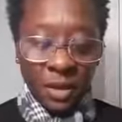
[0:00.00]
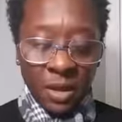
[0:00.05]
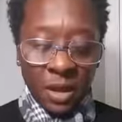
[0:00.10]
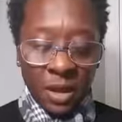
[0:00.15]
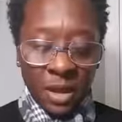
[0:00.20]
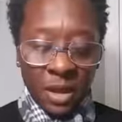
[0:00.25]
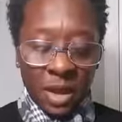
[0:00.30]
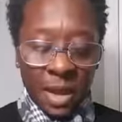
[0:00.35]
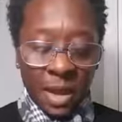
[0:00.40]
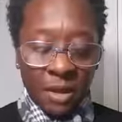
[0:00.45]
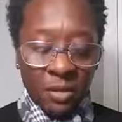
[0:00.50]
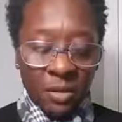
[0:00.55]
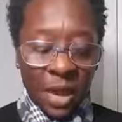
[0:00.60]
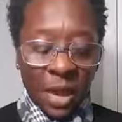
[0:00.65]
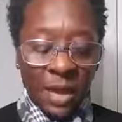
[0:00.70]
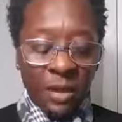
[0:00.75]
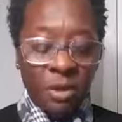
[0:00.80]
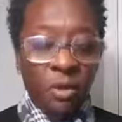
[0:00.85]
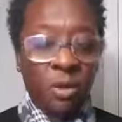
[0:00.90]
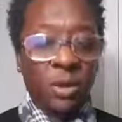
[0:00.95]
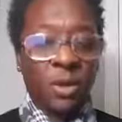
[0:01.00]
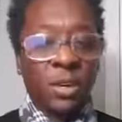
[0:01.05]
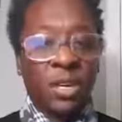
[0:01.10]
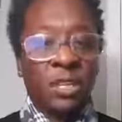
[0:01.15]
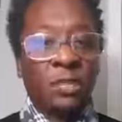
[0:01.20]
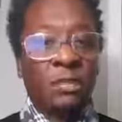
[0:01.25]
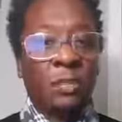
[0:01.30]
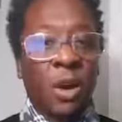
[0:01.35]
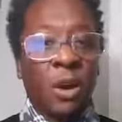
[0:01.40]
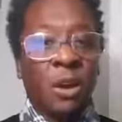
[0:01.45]
And I don't like going
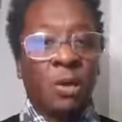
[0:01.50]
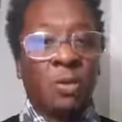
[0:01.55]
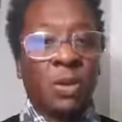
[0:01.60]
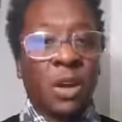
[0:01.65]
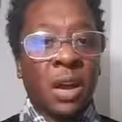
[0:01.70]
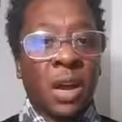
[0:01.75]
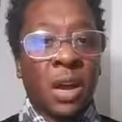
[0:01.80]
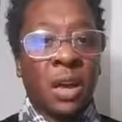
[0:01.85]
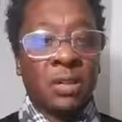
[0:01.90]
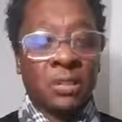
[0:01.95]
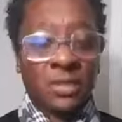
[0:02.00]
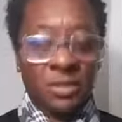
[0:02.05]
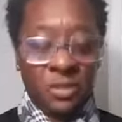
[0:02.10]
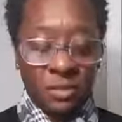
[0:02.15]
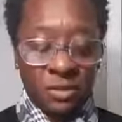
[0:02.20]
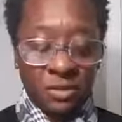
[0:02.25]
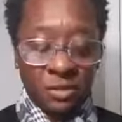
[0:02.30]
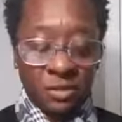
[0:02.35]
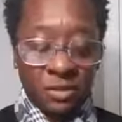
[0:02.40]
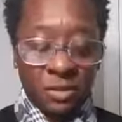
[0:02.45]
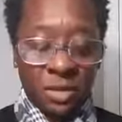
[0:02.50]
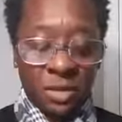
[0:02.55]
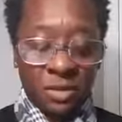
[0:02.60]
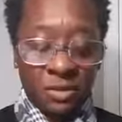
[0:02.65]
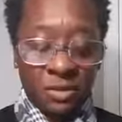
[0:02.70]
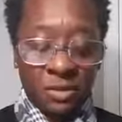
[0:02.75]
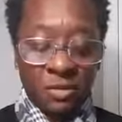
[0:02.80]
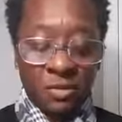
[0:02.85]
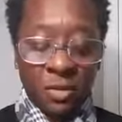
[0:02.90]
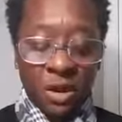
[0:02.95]
against my own conscience just
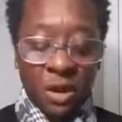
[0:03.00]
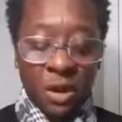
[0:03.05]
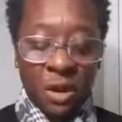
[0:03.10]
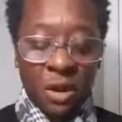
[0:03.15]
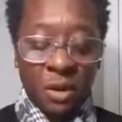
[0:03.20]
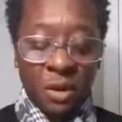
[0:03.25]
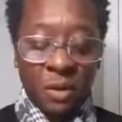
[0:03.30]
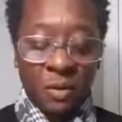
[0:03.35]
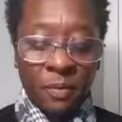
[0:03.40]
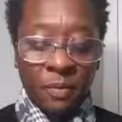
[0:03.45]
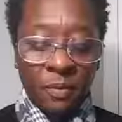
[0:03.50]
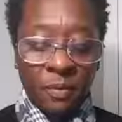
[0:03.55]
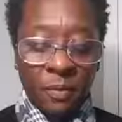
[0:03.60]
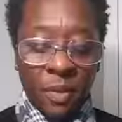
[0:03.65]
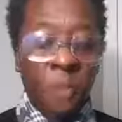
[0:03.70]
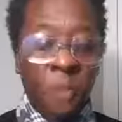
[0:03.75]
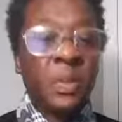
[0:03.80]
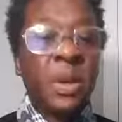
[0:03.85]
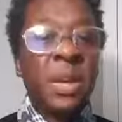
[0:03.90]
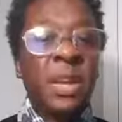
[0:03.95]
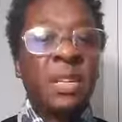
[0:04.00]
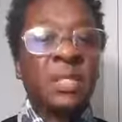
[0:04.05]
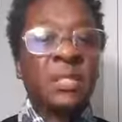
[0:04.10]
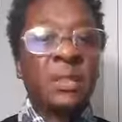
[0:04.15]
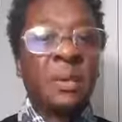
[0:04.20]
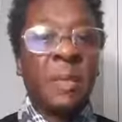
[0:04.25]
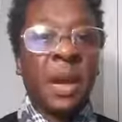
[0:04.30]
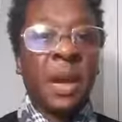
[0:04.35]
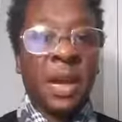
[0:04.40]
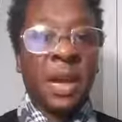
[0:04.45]
to uh, appease the
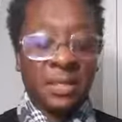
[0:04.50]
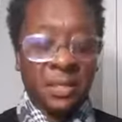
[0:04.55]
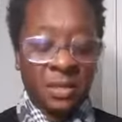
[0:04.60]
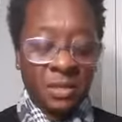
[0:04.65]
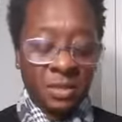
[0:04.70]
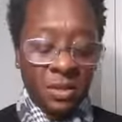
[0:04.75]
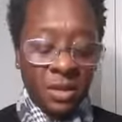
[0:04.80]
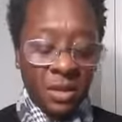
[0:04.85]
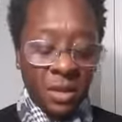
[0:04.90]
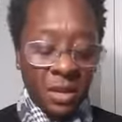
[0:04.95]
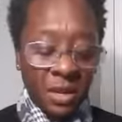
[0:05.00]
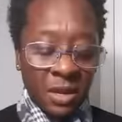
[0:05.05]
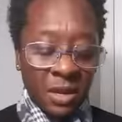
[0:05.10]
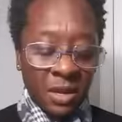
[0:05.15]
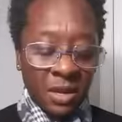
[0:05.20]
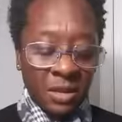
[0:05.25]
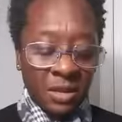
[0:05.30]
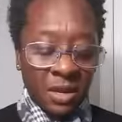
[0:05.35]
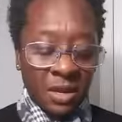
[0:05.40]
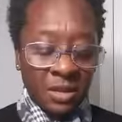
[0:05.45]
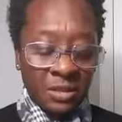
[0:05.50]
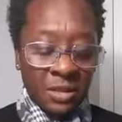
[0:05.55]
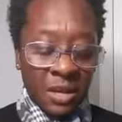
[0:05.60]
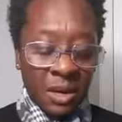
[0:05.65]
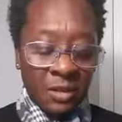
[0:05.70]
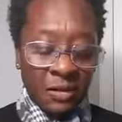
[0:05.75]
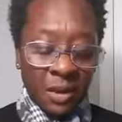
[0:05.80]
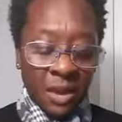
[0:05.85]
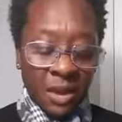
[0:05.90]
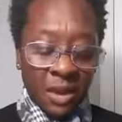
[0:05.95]
masses. That's
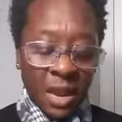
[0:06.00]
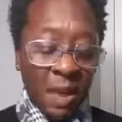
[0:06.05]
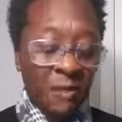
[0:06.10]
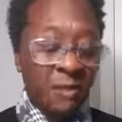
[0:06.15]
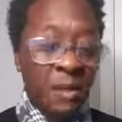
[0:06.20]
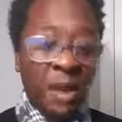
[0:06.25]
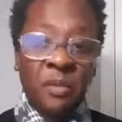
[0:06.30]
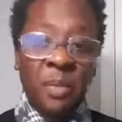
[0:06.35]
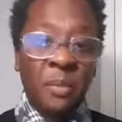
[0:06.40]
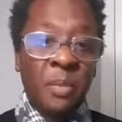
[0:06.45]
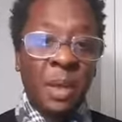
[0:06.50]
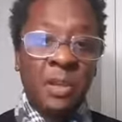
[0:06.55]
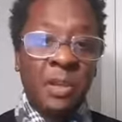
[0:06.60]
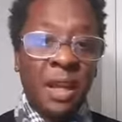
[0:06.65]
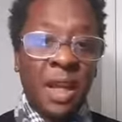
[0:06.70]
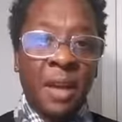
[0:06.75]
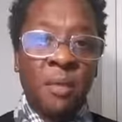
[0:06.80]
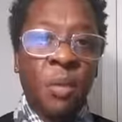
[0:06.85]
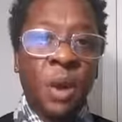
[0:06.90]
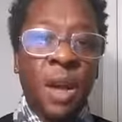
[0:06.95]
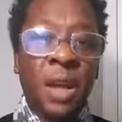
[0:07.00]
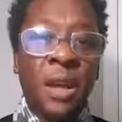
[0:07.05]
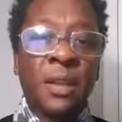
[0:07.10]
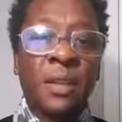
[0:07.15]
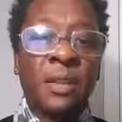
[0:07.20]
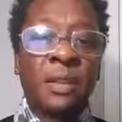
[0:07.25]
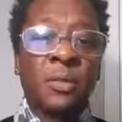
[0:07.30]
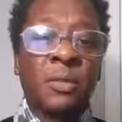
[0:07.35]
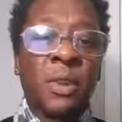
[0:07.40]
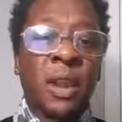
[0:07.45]
never. I've never been that way.
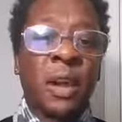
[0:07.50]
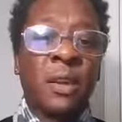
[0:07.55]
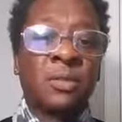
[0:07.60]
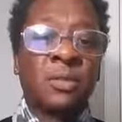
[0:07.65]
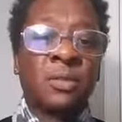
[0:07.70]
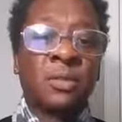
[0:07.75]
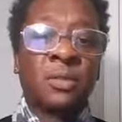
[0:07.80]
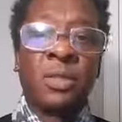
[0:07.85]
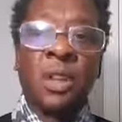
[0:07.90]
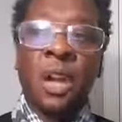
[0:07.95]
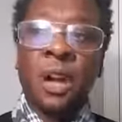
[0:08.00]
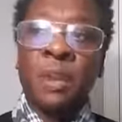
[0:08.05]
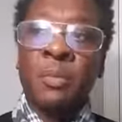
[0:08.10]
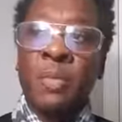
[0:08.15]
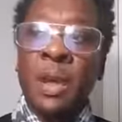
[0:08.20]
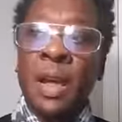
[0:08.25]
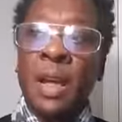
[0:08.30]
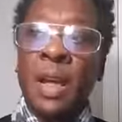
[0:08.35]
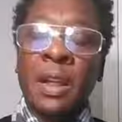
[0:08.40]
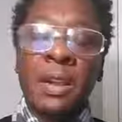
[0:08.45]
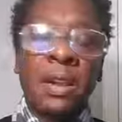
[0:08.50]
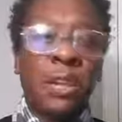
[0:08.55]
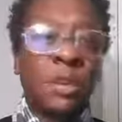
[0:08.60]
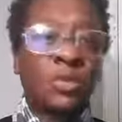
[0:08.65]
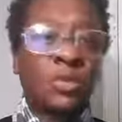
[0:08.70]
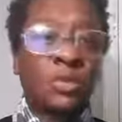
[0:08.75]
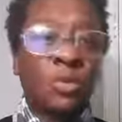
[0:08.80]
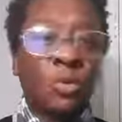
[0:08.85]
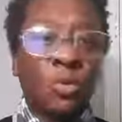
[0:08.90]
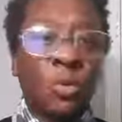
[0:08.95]
When I was a young man in
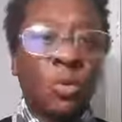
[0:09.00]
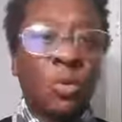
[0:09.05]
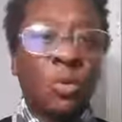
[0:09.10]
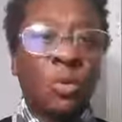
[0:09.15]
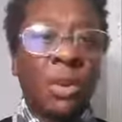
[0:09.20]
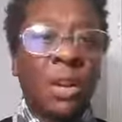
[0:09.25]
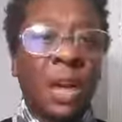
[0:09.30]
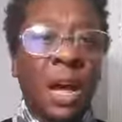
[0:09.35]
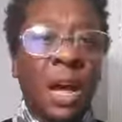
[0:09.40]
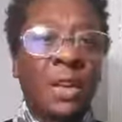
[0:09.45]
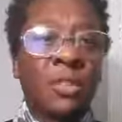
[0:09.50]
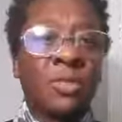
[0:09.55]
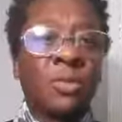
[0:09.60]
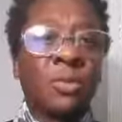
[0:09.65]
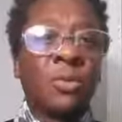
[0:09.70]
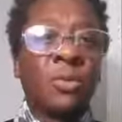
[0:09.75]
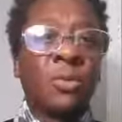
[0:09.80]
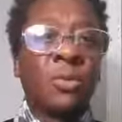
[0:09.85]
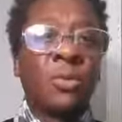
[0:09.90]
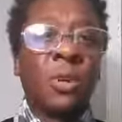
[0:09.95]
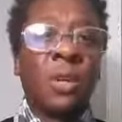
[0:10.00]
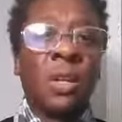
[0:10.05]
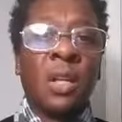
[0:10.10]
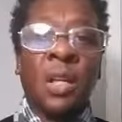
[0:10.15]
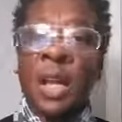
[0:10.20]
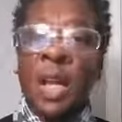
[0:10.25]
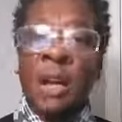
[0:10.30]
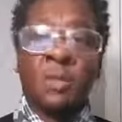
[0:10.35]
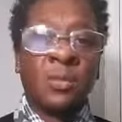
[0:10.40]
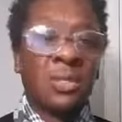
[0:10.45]
school, in high school,
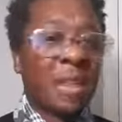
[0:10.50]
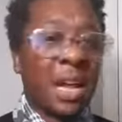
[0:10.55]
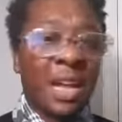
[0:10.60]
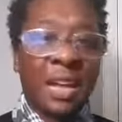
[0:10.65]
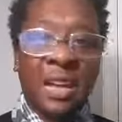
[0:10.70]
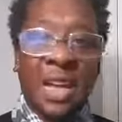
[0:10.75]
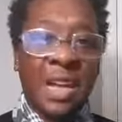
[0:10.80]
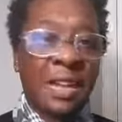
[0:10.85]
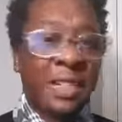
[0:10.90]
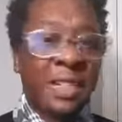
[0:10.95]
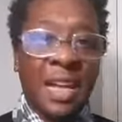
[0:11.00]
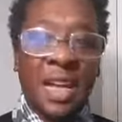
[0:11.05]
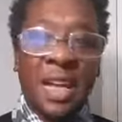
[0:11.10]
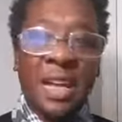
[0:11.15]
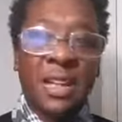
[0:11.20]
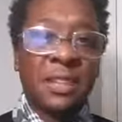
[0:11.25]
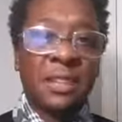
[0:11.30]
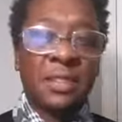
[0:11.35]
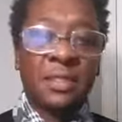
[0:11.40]
I was not like that.